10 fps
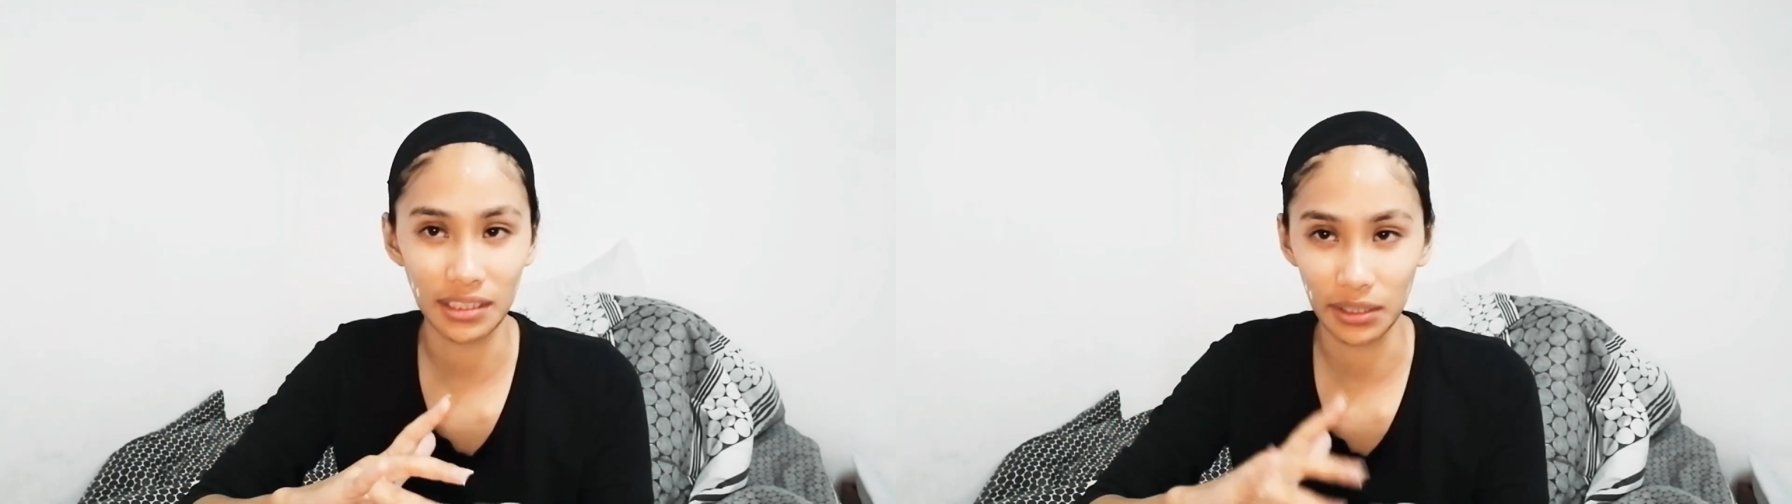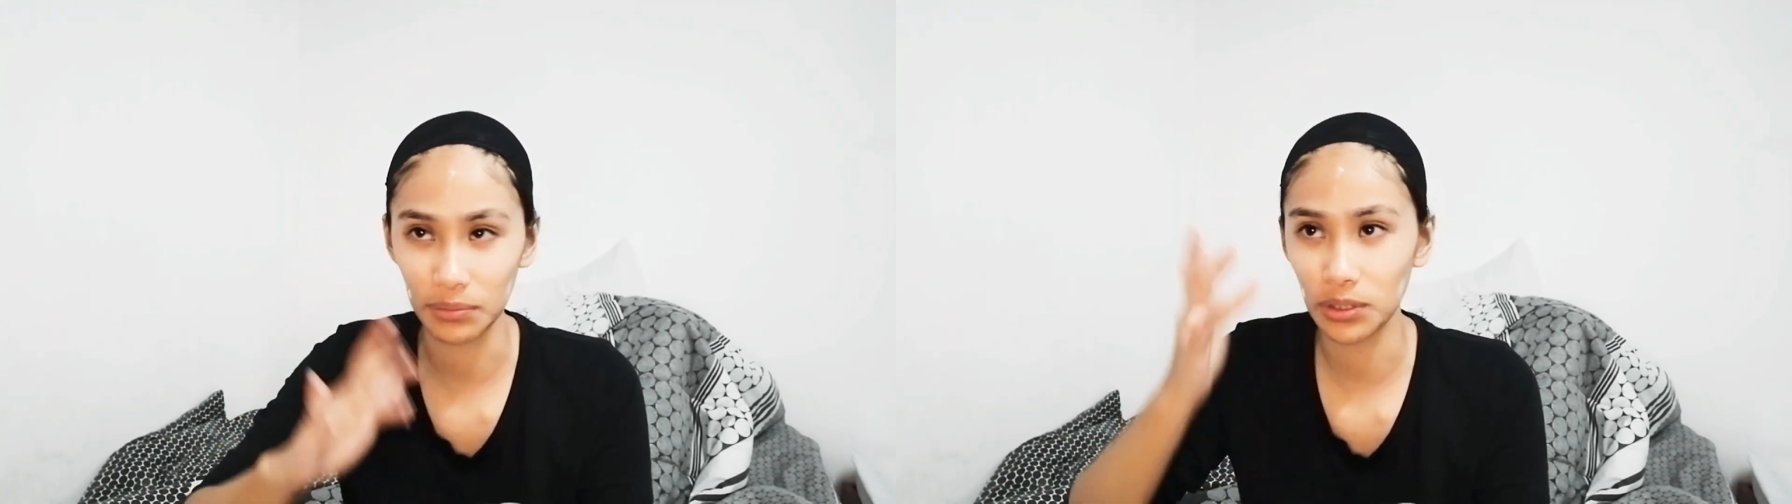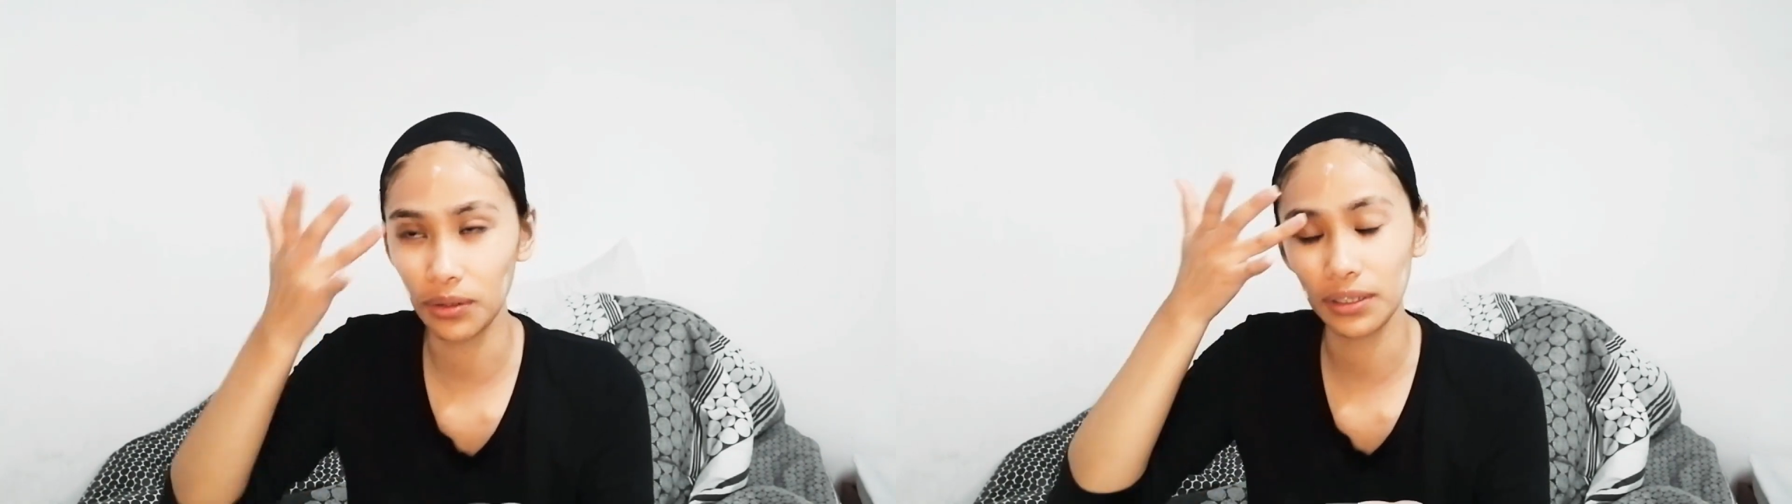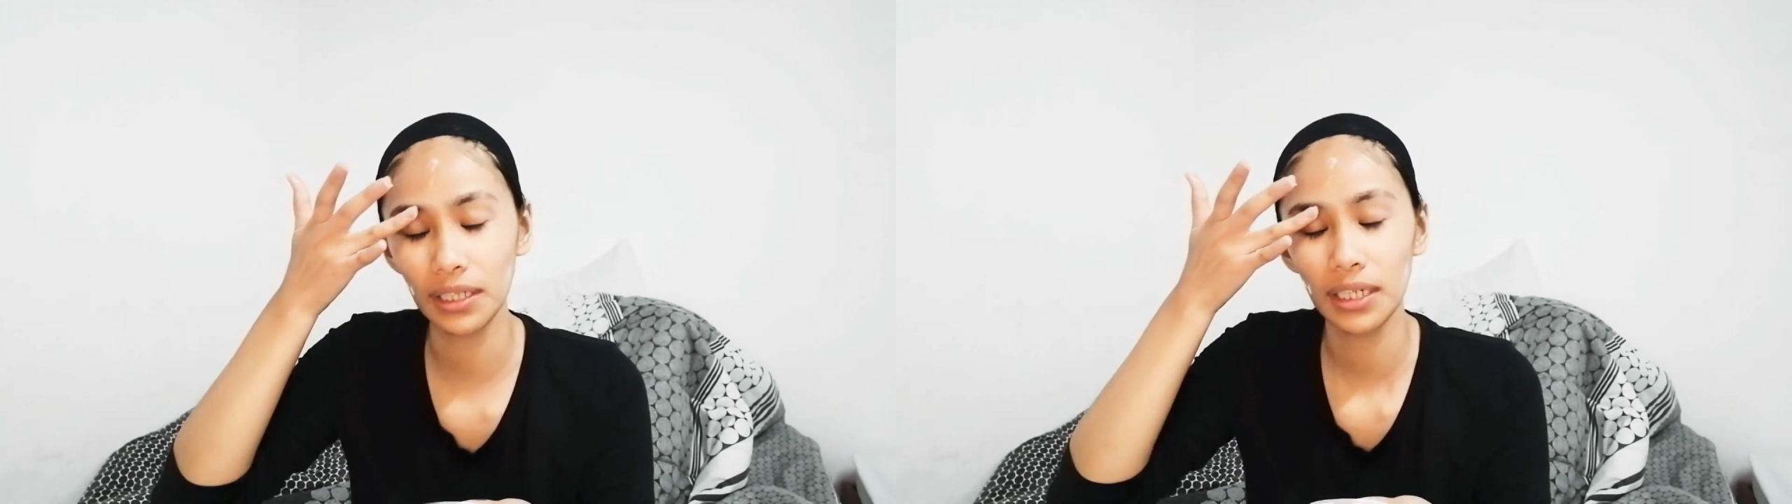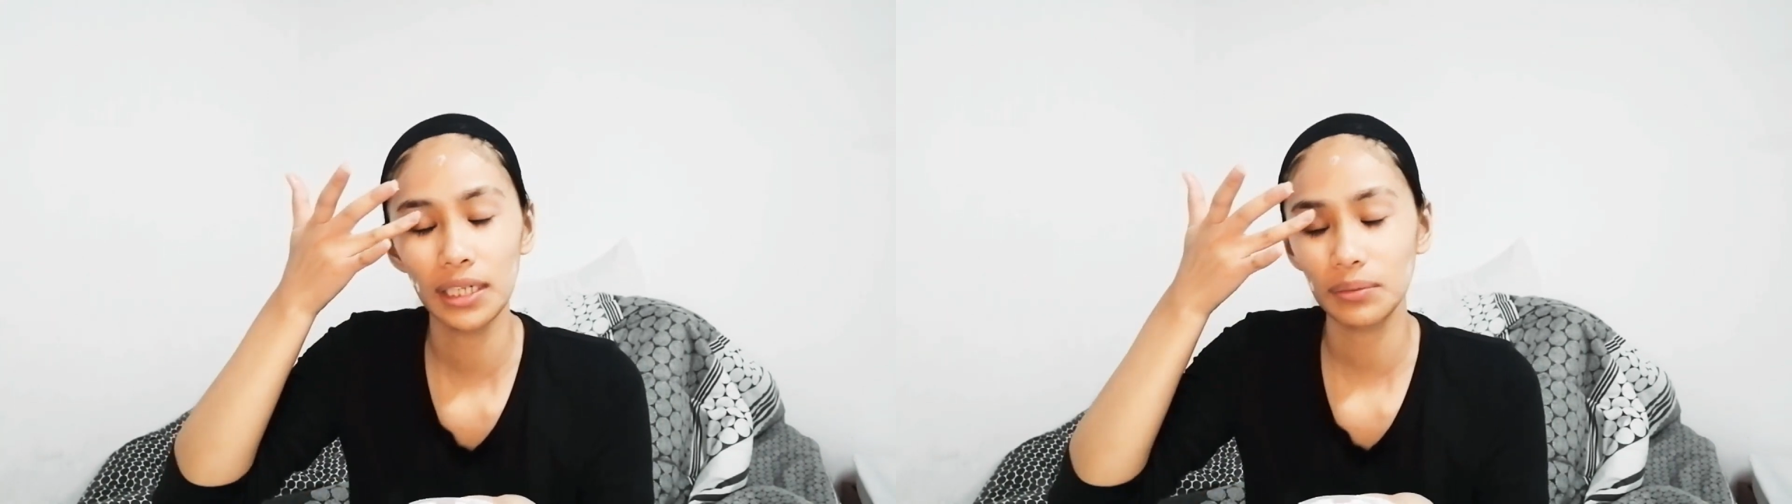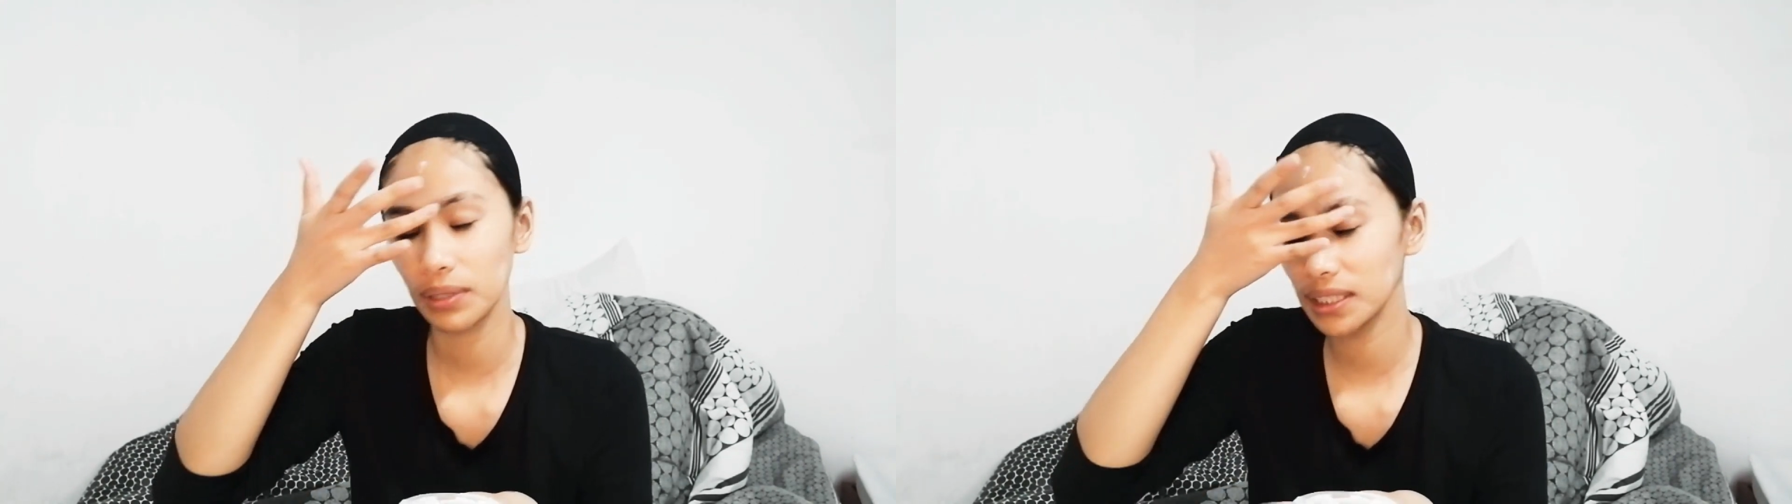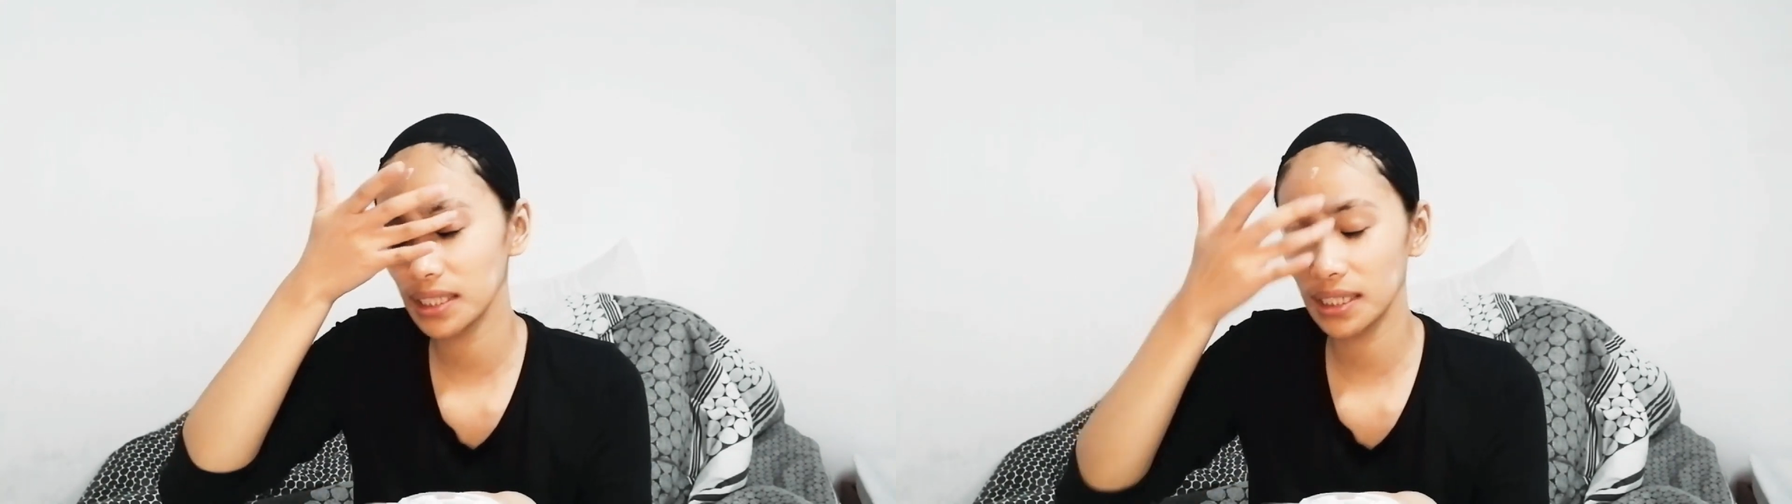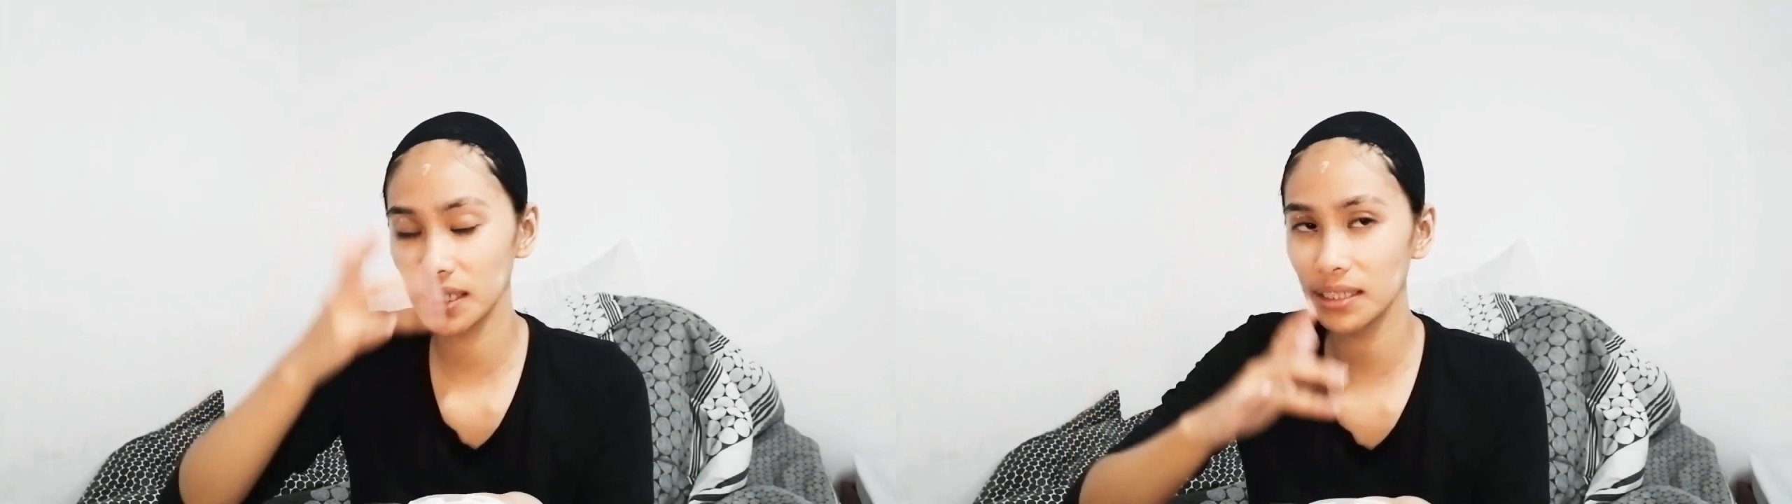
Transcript: I'm sorry, my skin